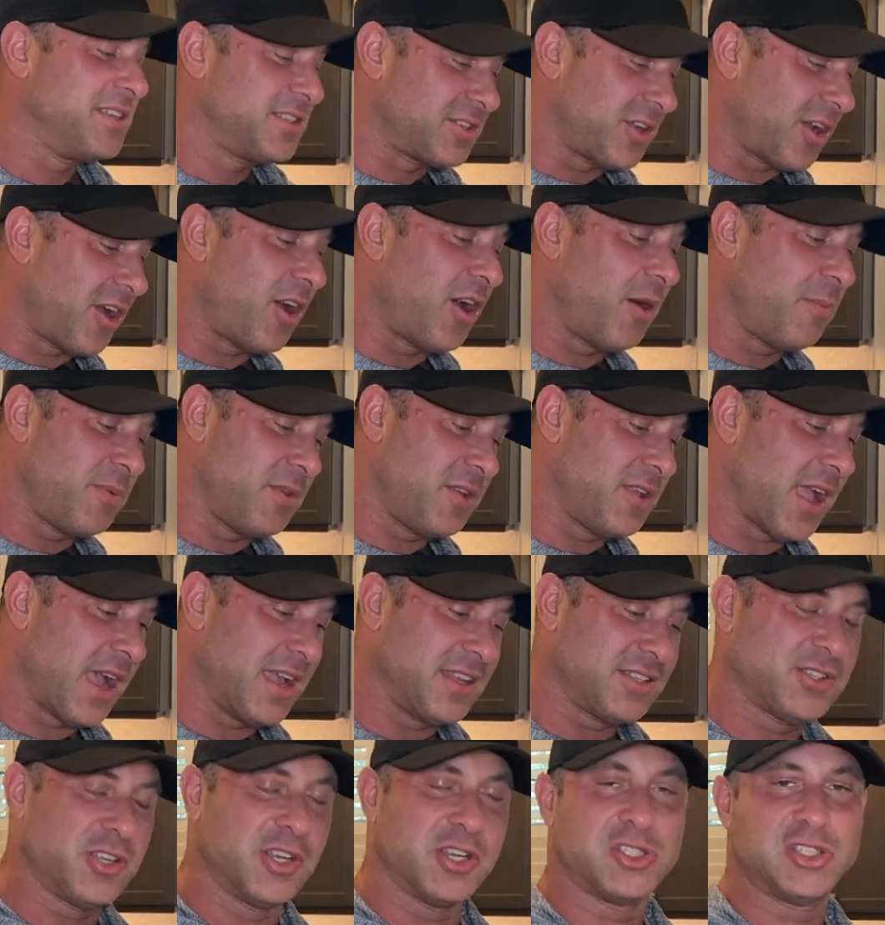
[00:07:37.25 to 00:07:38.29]
So I'll help you
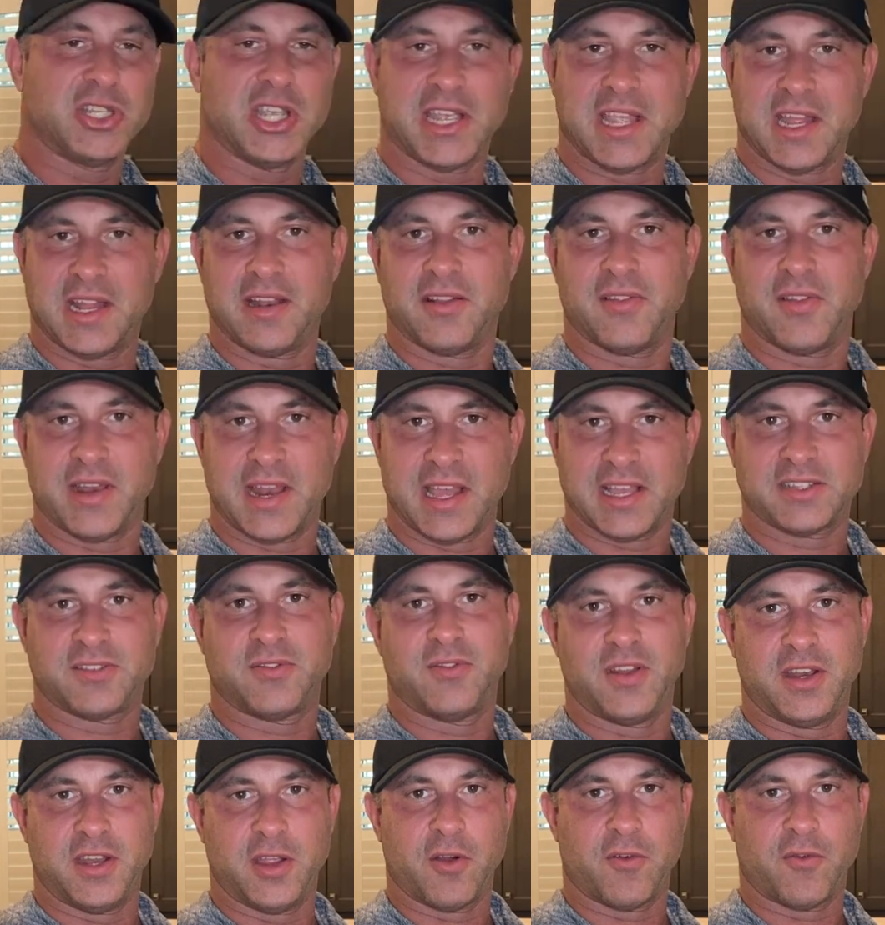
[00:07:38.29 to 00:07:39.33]
guys cook chicken in the next
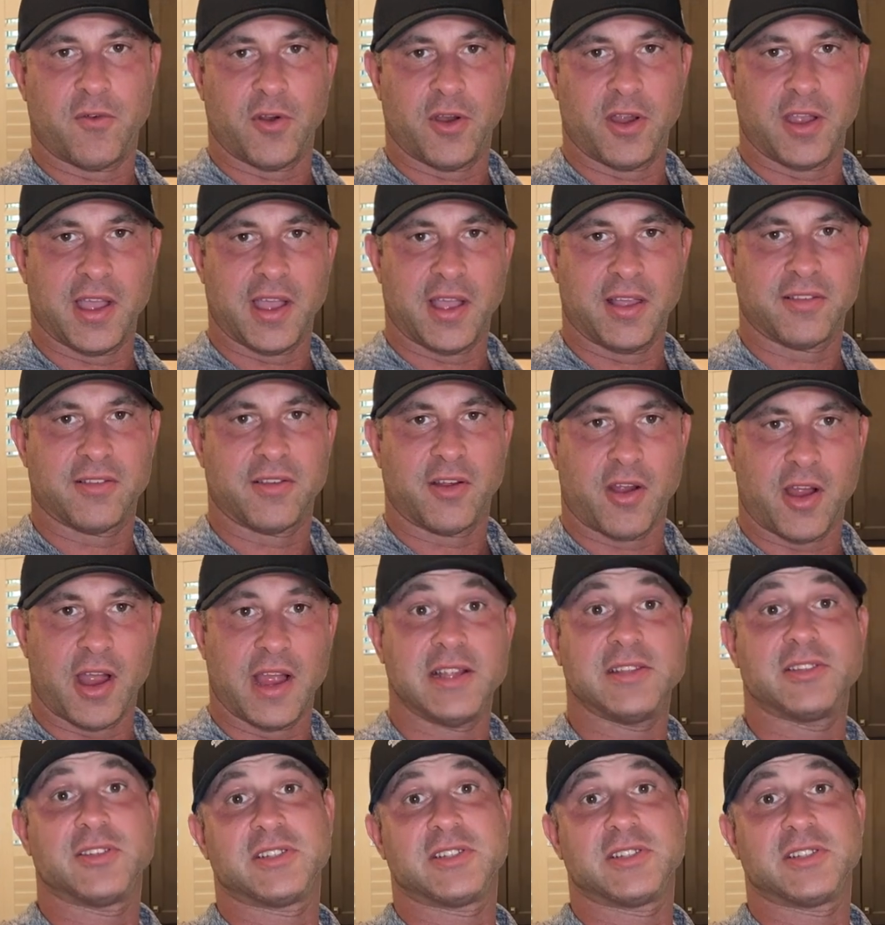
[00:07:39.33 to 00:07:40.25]
video for you guys, all right?